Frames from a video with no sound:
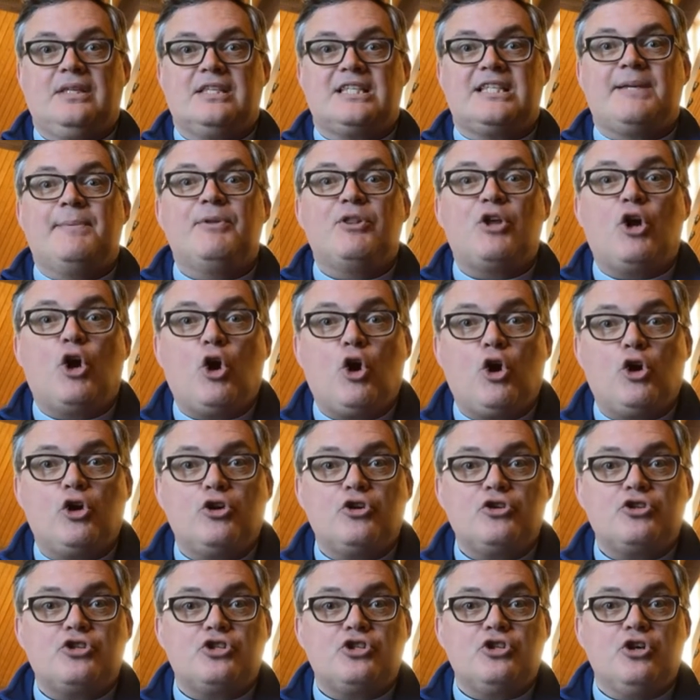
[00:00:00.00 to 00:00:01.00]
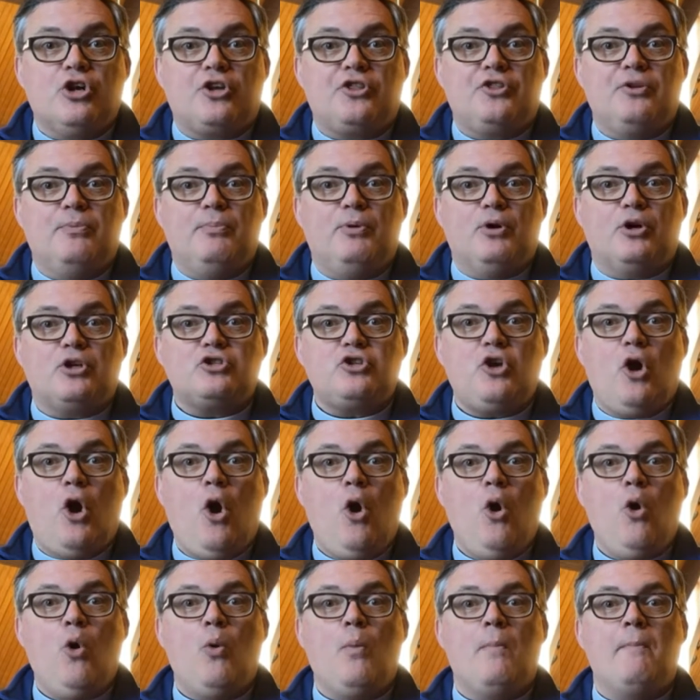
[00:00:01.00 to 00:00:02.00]
Some of the herders took the books
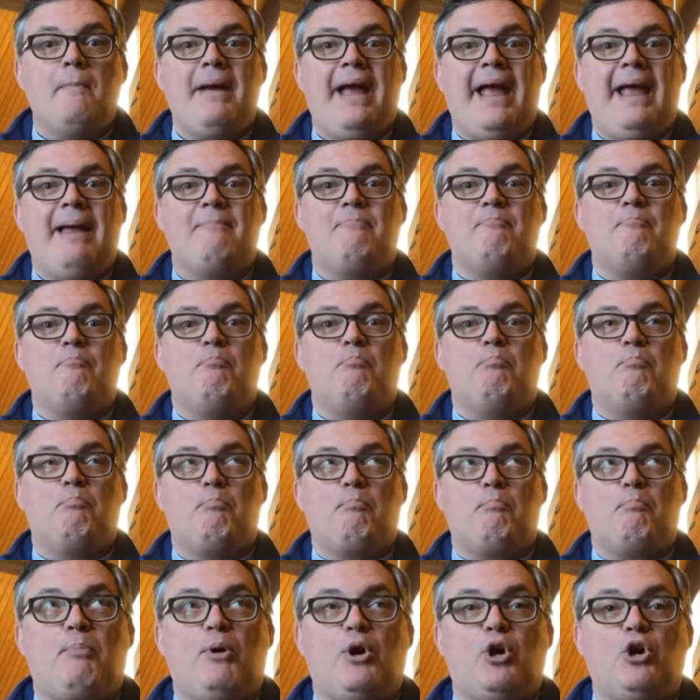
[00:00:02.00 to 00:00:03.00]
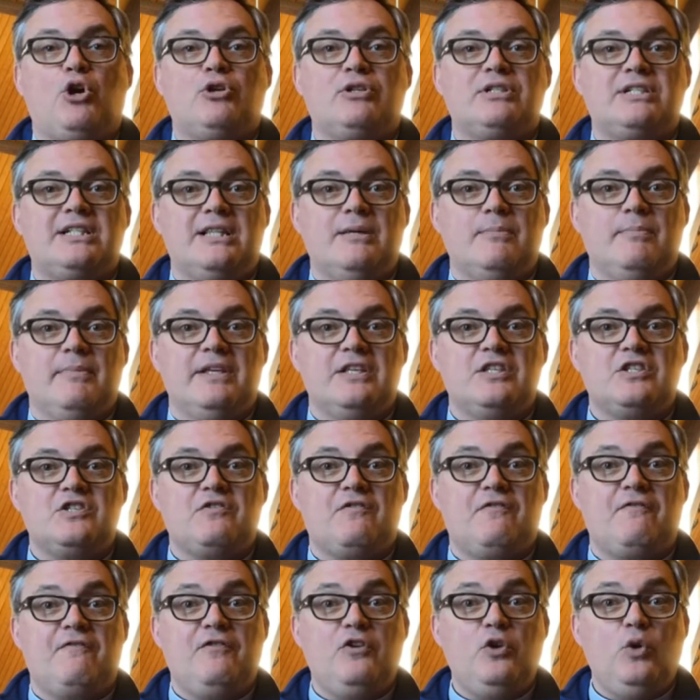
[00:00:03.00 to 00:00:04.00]
home and burned them
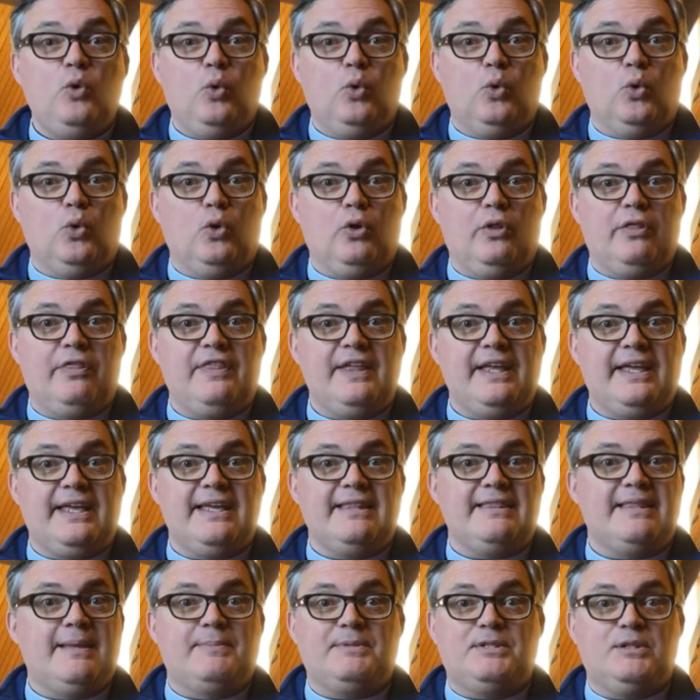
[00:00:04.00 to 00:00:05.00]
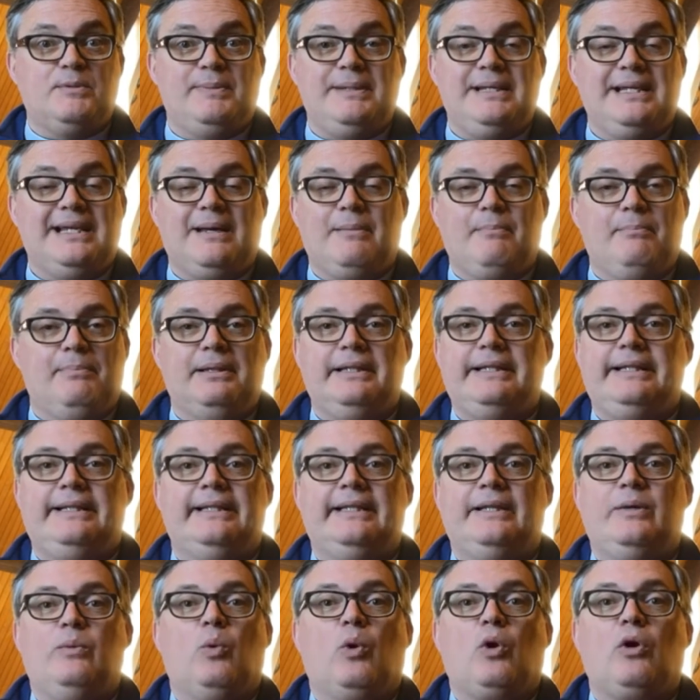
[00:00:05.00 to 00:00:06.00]
as fuel, thinking them to be
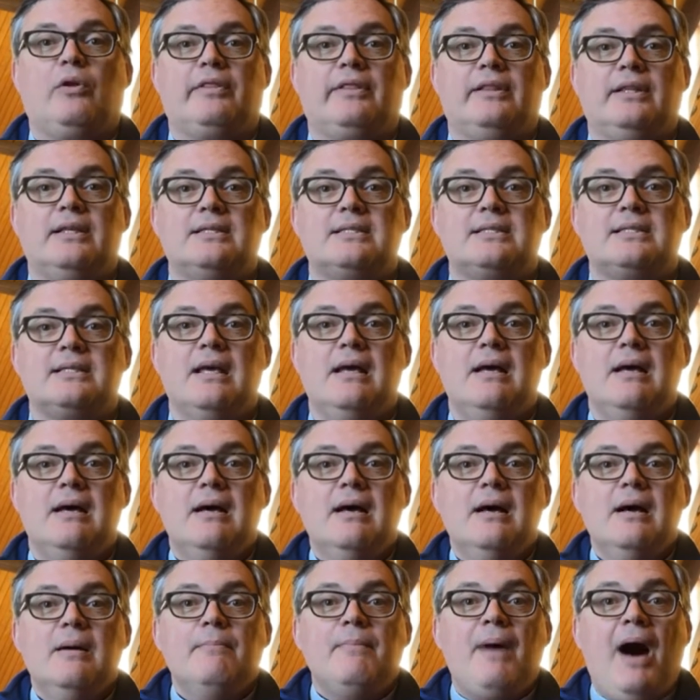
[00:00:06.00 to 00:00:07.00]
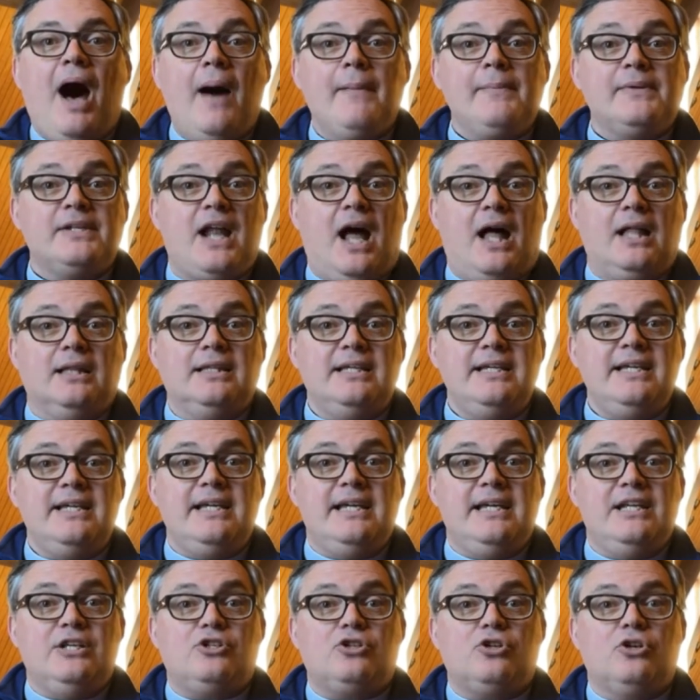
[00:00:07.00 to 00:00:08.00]
completely worthless. Muhammad
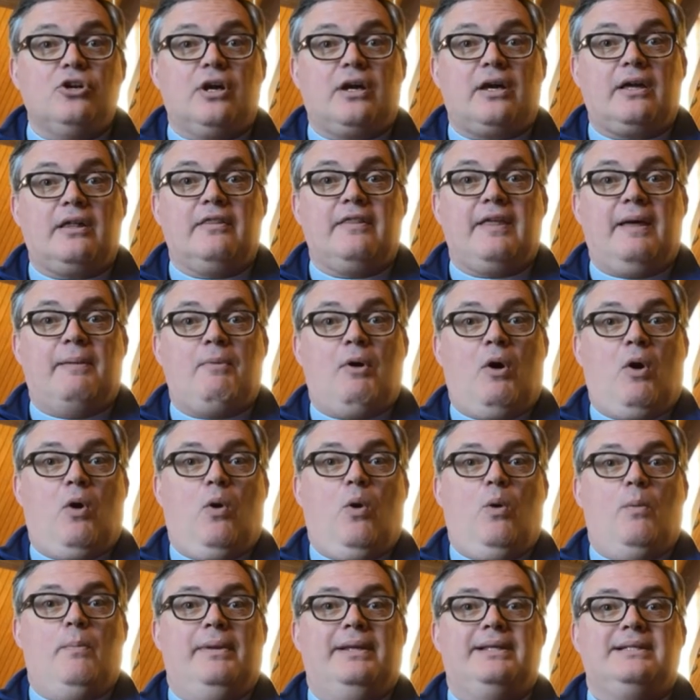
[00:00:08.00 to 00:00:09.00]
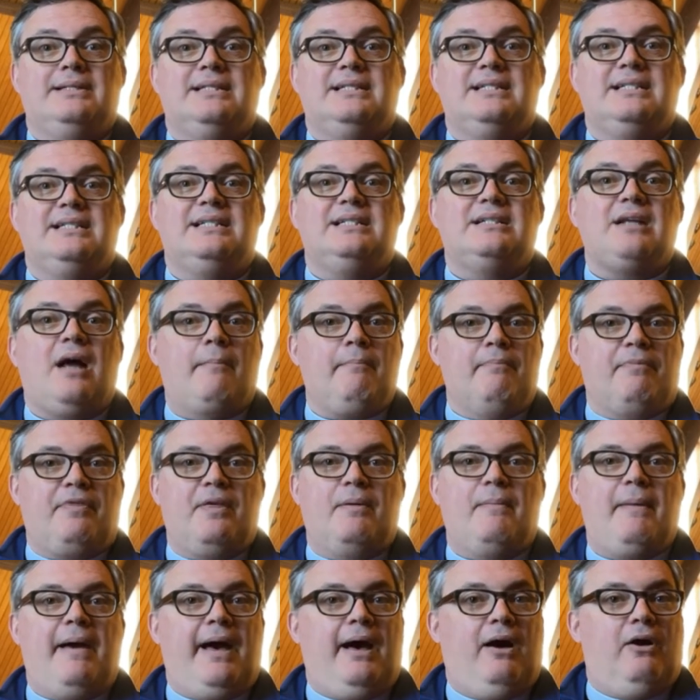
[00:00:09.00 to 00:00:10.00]
Ali took them home and dumped
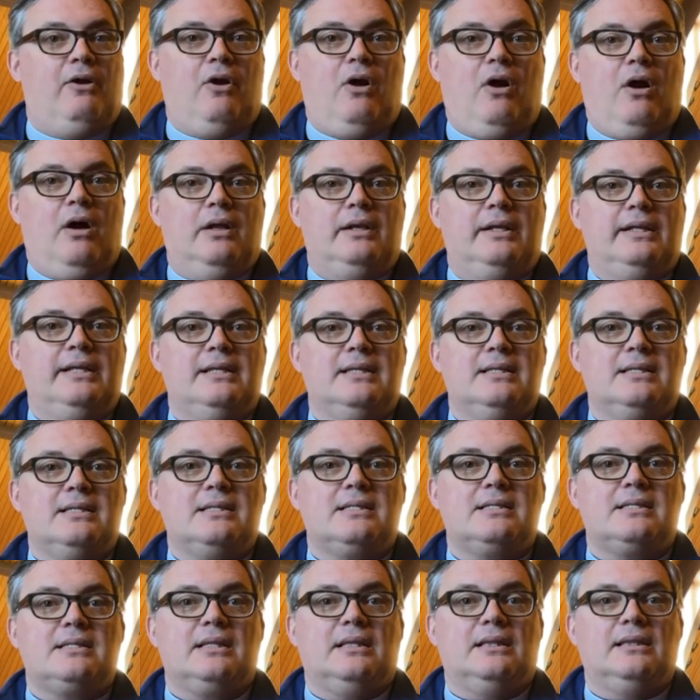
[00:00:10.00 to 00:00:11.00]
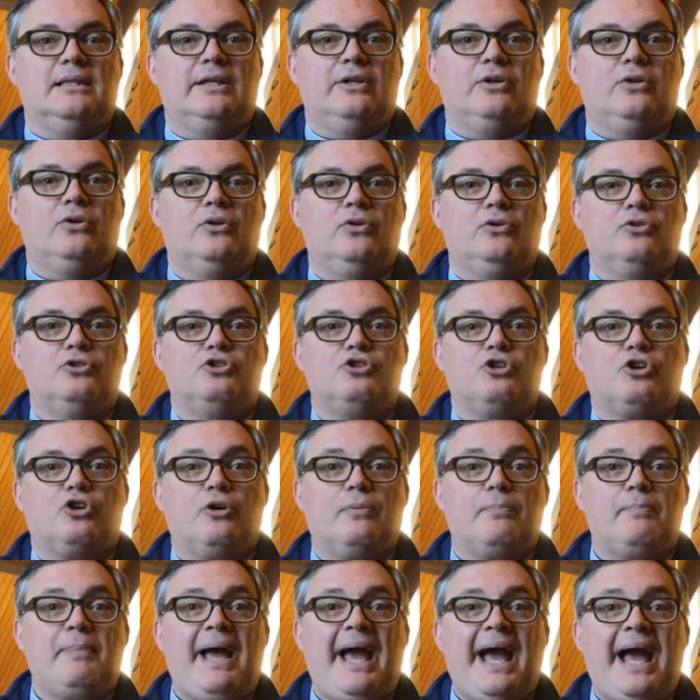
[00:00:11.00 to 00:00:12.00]
them out on his little
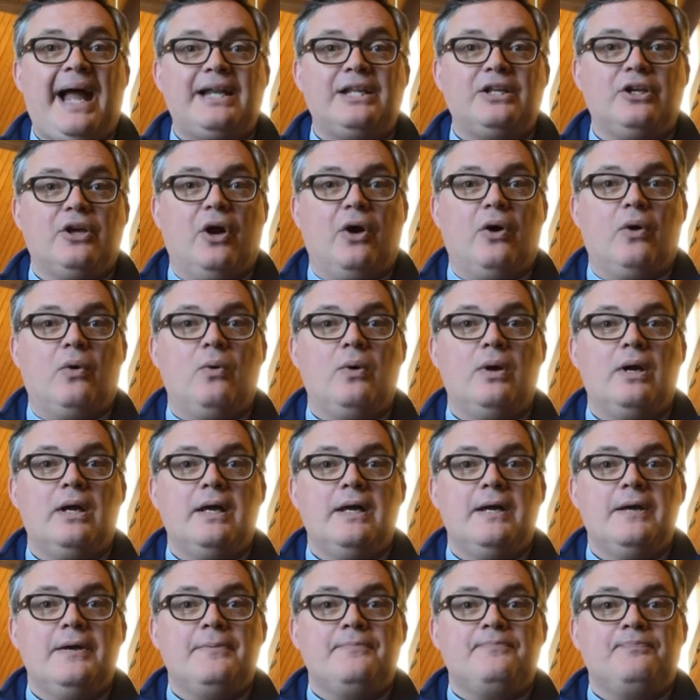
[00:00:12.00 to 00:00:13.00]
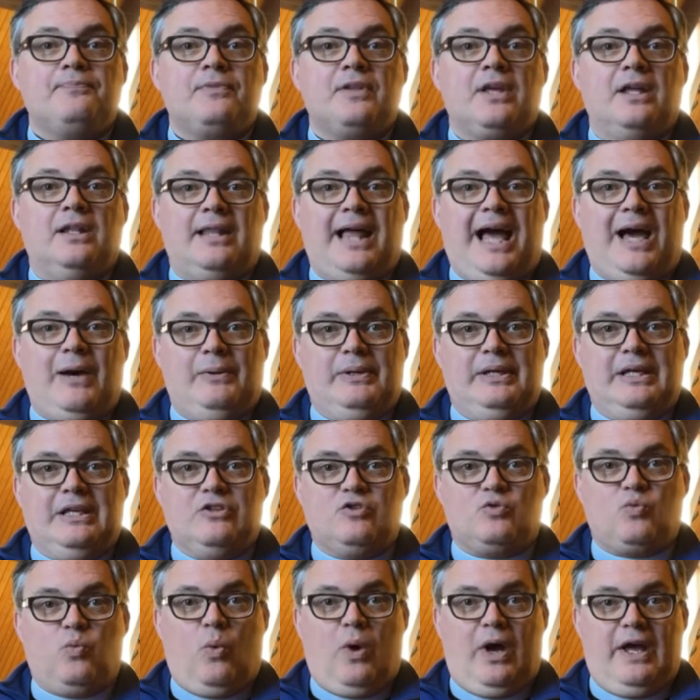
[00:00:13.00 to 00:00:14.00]
dirt patio, allowing
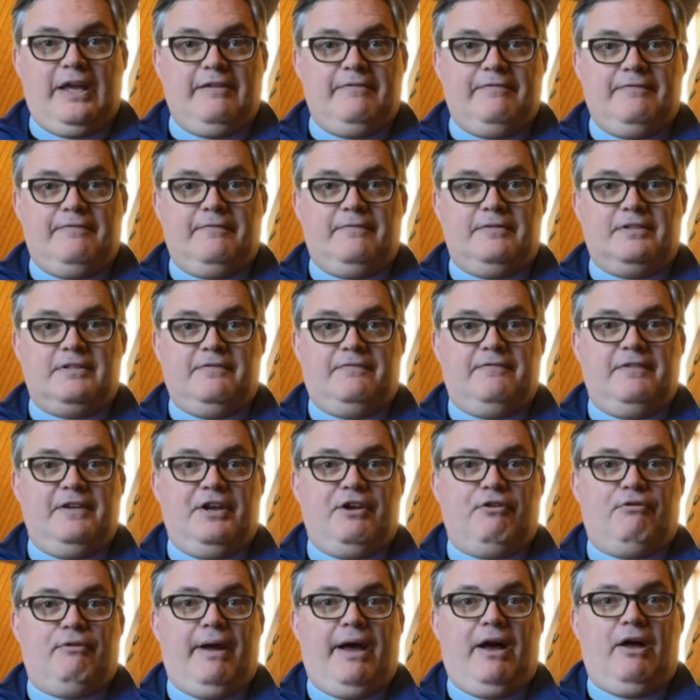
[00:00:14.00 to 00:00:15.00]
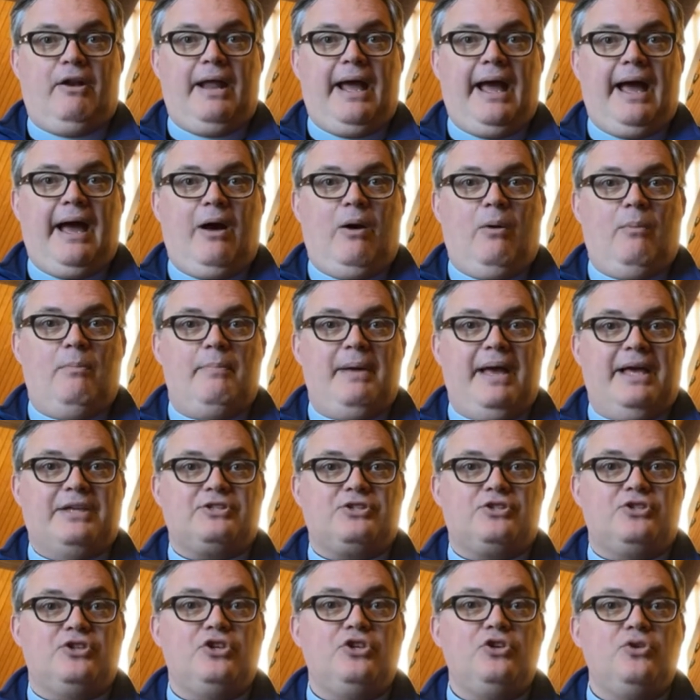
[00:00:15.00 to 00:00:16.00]
his wife to figure out how
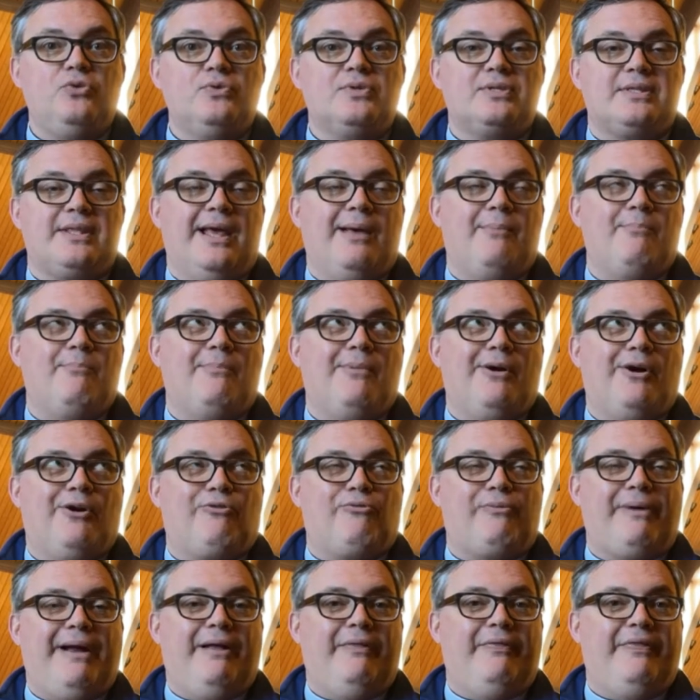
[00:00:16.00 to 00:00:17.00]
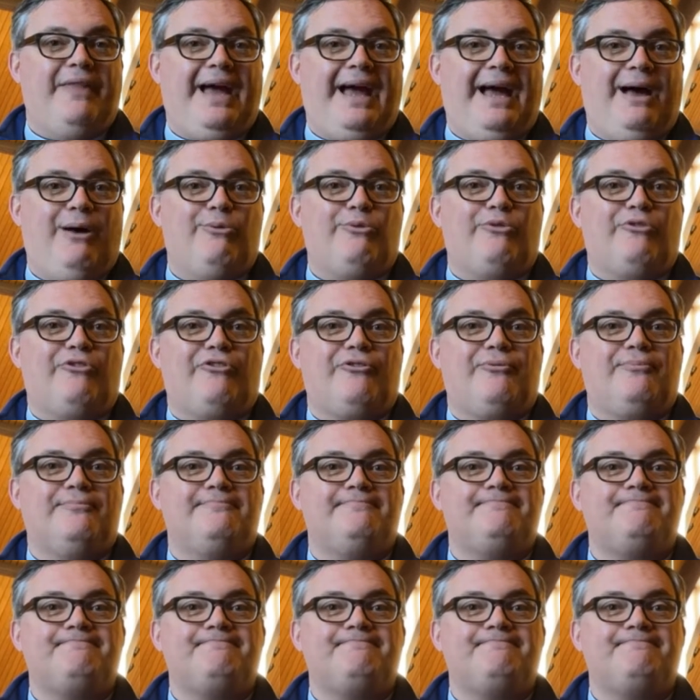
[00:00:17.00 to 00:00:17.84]
best to use them around the house.